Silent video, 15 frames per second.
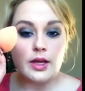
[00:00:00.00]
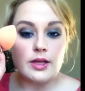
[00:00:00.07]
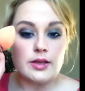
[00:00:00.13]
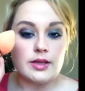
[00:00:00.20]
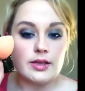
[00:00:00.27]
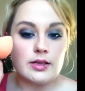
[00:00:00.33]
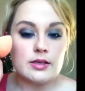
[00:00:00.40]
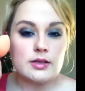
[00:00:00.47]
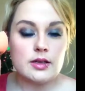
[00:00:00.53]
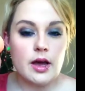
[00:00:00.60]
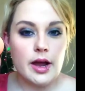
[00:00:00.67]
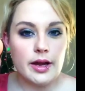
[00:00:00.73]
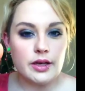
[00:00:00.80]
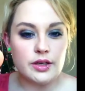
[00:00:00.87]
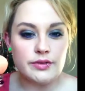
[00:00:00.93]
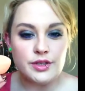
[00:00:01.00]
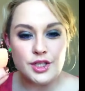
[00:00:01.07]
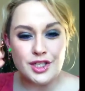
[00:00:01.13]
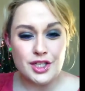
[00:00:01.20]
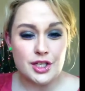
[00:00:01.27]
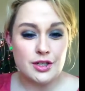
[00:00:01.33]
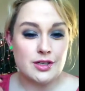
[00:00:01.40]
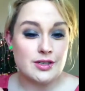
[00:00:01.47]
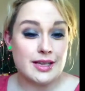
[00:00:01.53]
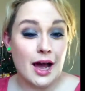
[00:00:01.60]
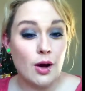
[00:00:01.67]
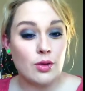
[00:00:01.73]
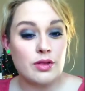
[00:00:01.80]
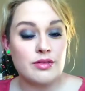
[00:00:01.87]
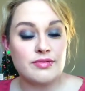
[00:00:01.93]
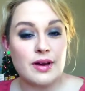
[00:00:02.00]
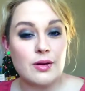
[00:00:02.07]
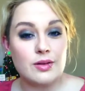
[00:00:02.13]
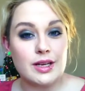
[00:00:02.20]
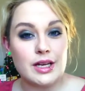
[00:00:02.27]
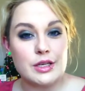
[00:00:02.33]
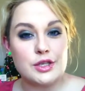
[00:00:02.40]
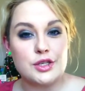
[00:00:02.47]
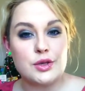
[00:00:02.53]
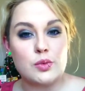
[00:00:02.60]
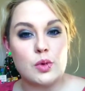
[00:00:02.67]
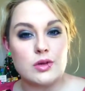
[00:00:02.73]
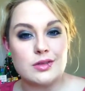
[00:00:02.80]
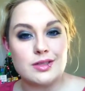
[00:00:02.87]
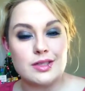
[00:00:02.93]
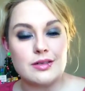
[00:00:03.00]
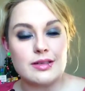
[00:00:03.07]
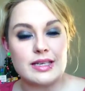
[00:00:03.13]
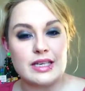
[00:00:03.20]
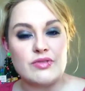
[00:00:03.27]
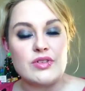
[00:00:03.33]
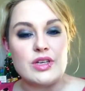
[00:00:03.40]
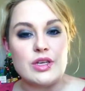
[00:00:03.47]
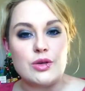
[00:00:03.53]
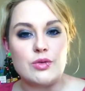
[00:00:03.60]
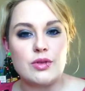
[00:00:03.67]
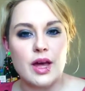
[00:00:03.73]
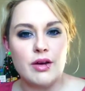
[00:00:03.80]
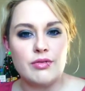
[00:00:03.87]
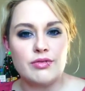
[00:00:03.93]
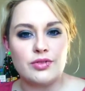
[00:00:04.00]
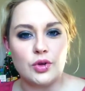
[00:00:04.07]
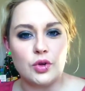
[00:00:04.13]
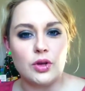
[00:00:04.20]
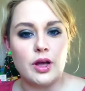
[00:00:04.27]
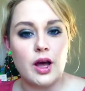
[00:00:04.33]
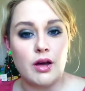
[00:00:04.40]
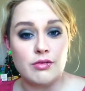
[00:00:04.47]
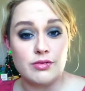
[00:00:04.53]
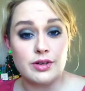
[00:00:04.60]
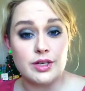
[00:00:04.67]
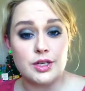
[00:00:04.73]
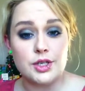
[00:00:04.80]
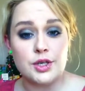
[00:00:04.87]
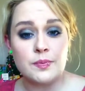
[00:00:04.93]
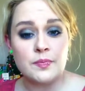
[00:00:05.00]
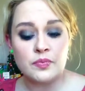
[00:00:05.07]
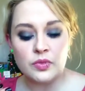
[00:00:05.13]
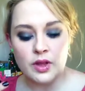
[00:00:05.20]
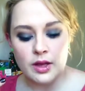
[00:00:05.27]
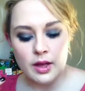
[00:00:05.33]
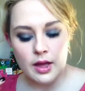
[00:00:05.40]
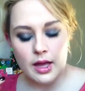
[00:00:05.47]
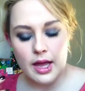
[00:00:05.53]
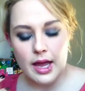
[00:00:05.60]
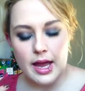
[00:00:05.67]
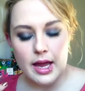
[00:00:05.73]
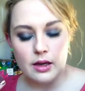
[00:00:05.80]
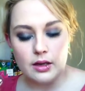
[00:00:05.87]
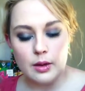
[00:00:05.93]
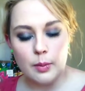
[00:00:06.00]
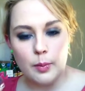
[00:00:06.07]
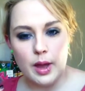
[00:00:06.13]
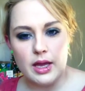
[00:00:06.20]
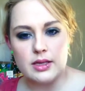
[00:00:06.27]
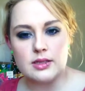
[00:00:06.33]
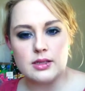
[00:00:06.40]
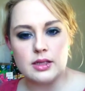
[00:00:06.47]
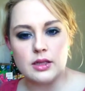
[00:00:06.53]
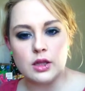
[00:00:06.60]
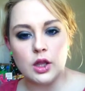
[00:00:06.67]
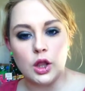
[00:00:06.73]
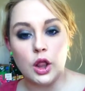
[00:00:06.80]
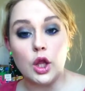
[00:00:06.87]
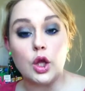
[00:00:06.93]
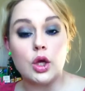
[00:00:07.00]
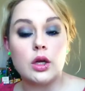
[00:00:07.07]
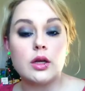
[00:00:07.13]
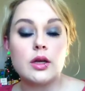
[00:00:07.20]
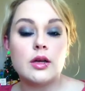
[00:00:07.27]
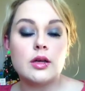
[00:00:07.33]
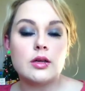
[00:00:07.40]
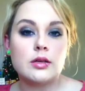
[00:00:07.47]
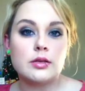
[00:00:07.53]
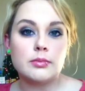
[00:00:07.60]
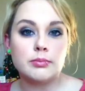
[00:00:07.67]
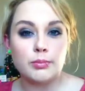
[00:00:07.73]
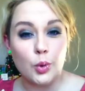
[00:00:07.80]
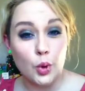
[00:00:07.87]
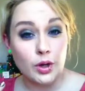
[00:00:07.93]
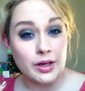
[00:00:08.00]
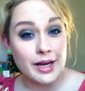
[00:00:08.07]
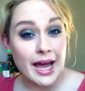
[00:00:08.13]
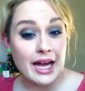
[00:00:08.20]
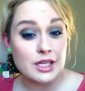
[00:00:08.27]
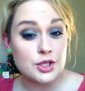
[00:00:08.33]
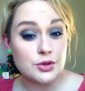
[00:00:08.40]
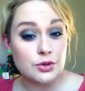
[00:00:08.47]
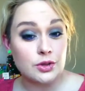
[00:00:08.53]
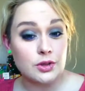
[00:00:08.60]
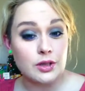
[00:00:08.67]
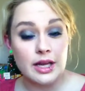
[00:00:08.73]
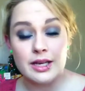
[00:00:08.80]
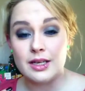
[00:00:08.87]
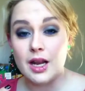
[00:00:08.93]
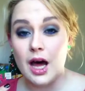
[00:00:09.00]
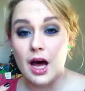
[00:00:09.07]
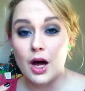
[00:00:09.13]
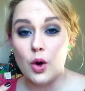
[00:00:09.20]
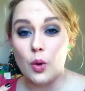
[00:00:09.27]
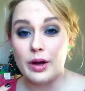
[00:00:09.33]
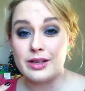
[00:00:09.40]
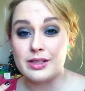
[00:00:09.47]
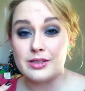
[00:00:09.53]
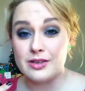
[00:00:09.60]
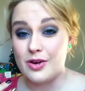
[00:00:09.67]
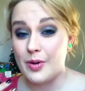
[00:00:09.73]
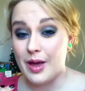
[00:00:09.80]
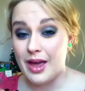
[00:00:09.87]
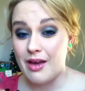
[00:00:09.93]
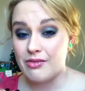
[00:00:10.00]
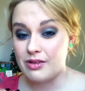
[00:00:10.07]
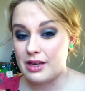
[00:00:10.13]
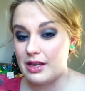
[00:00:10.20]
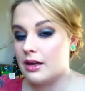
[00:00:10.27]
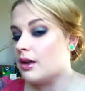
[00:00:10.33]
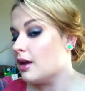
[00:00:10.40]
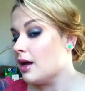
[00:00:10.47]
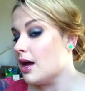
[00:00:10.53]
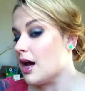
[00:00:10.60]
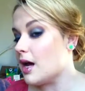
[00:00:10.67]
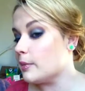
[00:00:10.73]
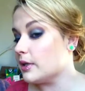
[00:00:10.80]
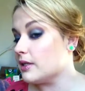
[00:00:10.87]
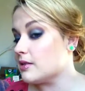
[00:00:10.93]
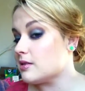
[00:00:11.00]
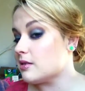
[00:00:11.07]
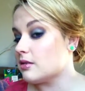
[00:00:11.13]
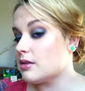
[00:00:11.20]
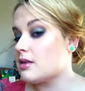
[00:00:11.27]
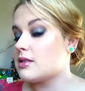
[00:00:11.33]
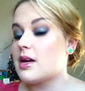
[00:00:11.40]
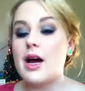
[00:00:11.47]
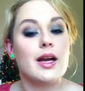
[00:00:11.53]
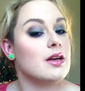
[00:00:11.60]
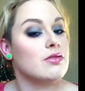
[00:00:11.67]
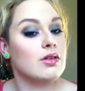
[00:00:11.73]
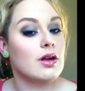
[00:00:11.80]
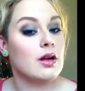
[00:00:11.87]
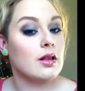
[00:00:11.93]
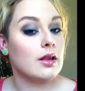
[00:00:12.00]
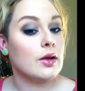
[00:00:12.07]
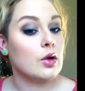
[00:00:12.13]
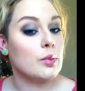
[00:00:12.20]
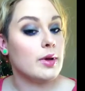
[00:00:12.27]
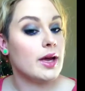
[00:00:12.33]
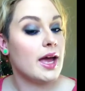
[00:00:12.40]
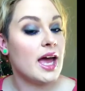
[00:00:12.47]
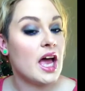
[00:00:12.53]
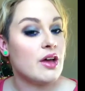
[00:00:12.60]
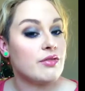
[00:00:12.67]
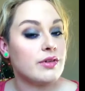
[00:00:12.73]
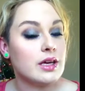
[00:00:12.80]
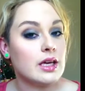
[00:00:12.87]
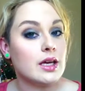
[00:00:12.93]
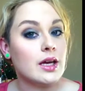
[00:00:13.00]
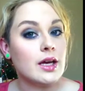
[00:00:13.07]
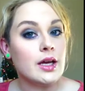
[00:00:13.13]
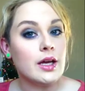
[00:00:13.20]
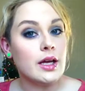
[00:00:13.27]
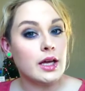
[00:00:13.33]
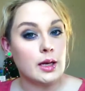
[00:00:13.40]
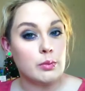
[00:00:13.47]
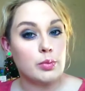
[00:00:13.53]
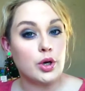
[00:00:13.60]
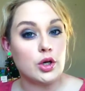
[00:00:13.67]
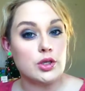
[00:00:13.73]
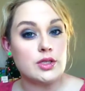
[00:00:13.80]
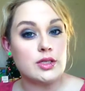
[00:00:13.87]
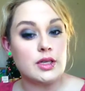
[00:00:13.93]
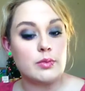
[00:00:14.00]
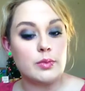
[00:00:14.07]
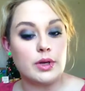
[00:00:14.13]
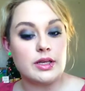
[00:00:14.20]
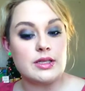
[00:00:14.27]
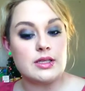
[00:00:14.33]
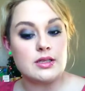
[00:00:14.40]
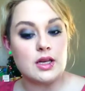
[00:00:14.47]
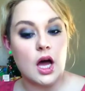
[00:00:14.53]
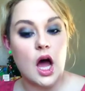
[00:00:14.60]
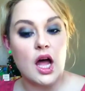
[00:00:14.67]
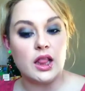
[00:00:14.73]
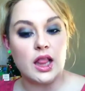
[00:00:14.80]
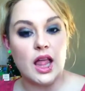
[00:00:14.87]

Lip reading: this kind of shears out the foundation while still giving you that full coverage, and it makes it look more natural and not quite so heavy. I mean, it still does kind of look a little bit heavy in person, but it's not